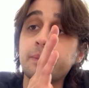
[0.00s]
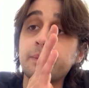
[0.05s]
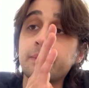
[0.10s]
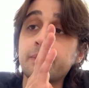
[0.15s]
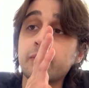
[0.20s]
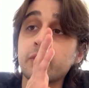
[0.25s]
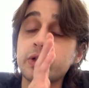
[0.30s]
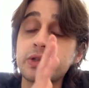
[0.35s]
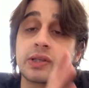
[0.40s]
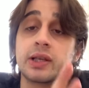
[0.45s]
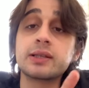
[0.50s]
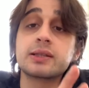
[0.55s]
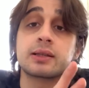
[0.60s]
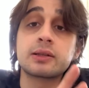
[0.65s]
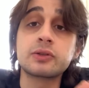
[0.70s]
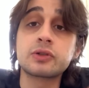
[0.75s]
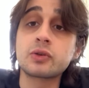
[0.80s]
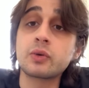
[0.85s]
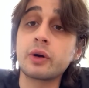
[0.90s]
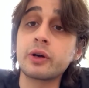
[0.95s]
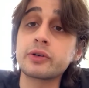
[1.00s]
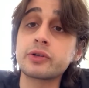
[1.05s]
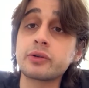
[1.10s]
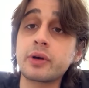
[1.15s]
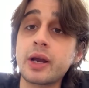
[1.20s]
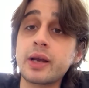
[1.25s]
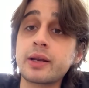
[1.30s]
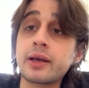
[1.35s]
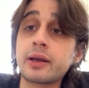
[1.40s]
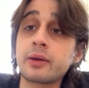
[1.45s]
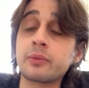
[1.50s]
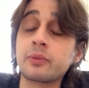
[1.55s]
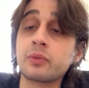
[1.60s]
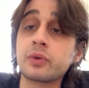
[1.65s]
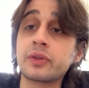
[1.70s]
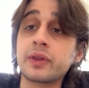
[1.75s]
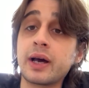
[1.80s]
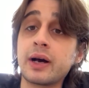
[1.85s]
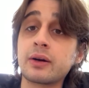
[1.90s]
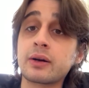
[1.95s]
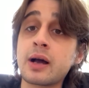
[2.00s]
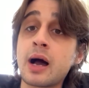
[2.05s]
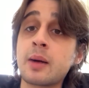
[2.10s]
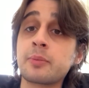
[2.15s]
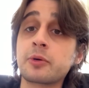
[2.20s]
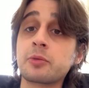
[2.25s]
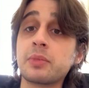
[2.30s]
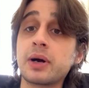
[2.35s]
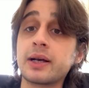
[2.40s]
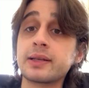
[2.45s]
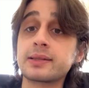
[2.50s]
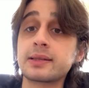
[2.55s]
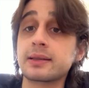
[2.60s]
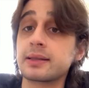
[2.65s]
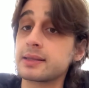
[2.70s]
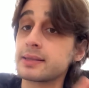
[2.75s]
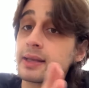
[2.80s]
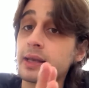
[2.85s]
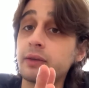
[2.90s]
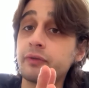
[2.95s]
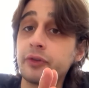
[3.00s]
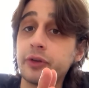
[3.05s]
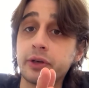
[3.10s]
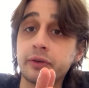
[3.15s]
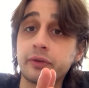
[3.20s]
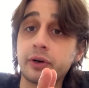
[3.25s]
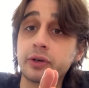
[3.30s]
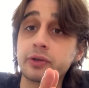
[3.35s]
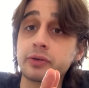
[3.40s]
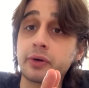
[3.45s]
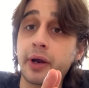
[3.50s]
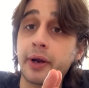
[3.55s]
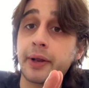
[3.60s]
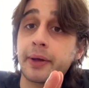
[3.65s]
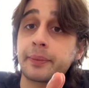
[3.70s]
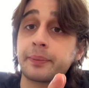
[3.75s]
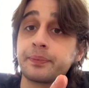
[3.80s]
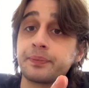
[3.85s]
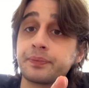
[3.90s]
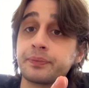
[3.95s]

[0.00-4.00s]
resistance to our training without compromising the safety of our training.